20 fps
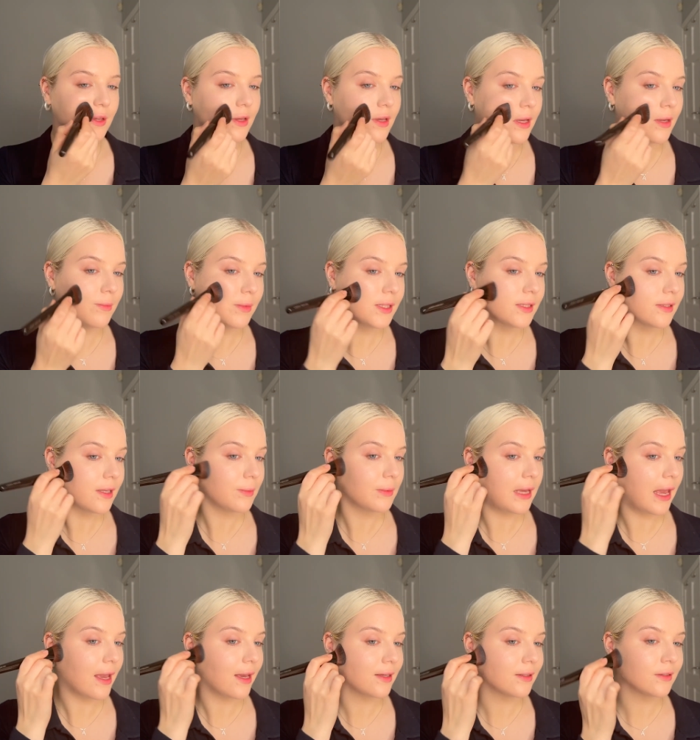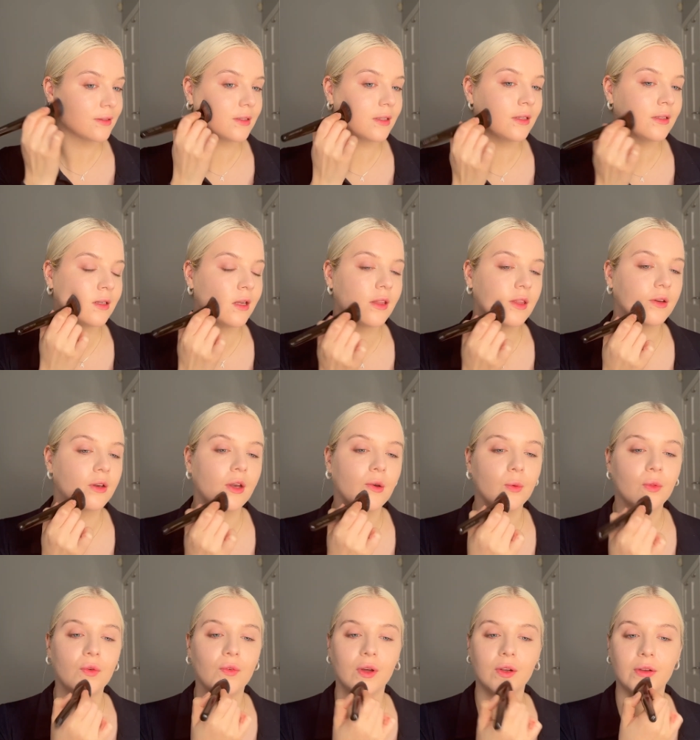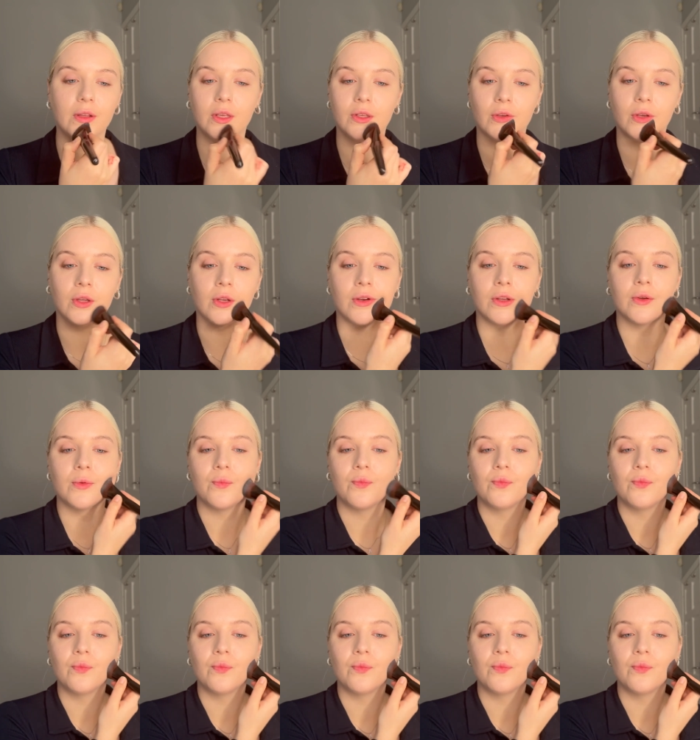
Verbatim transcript: it means I'm getting another go with the foundation